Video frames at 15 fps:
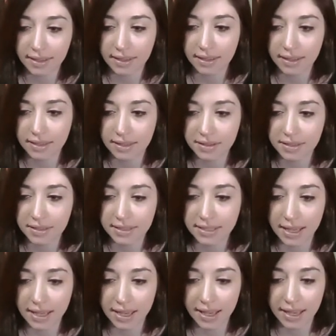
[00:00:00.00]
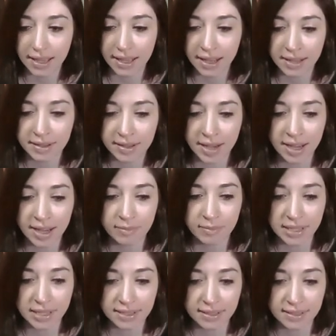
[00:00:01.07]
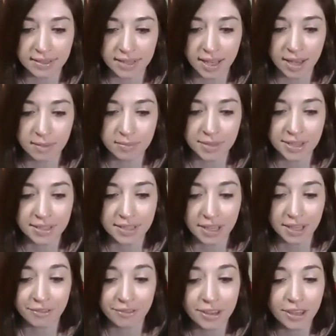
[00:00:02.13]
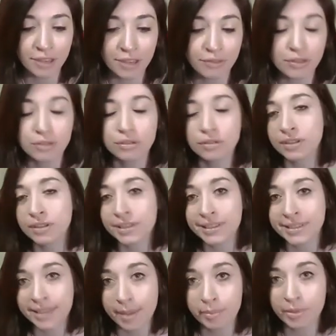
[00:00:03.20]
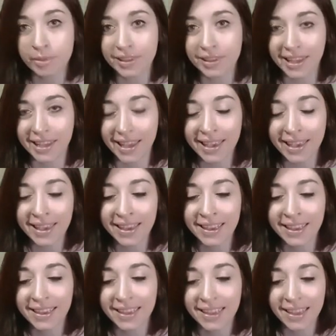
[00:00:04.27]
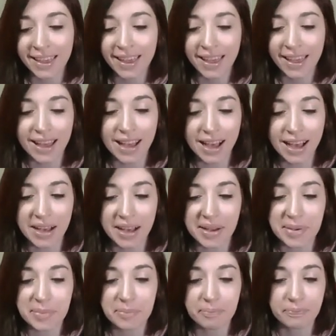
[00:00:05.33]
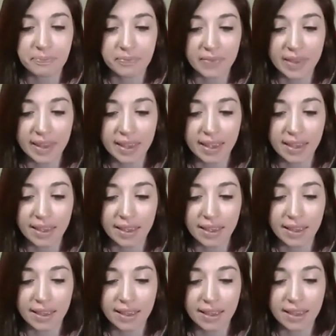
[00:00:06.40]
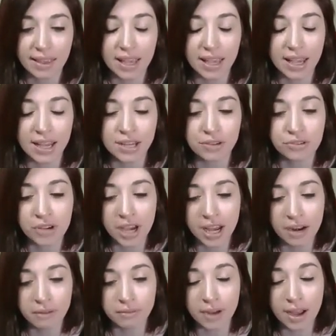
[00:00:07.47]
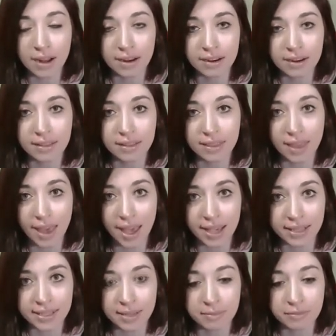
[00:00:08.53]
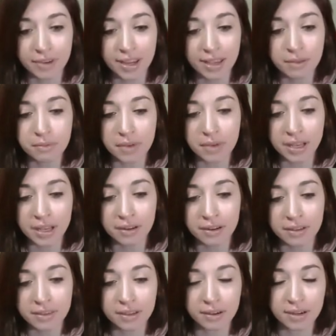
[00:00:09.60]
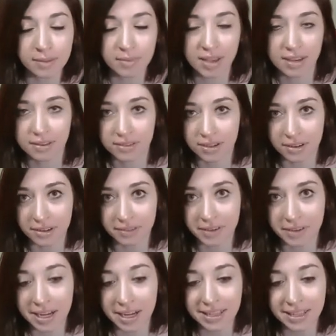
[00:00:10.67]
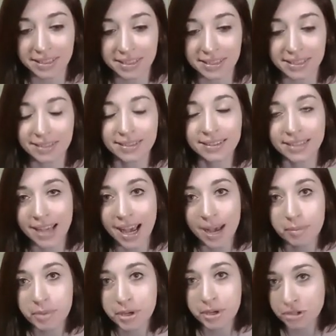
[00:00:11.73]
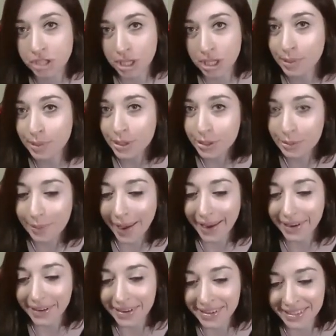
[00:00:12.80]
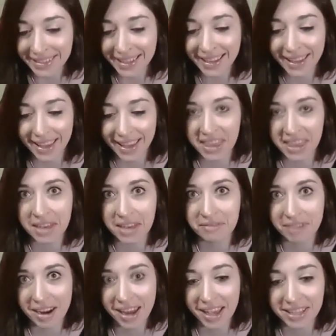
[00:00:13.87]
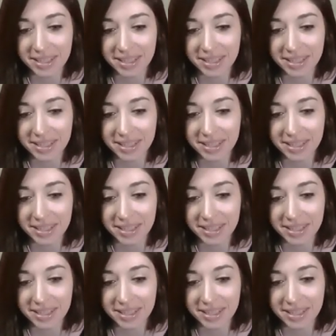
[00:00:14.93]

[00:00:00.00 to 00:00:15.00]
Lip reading: You can see I kind of messed this up. If you do this separately, and you try to run the XM rig while your Ethereum miner is already running, it's going to stop your GPU miners and then run XM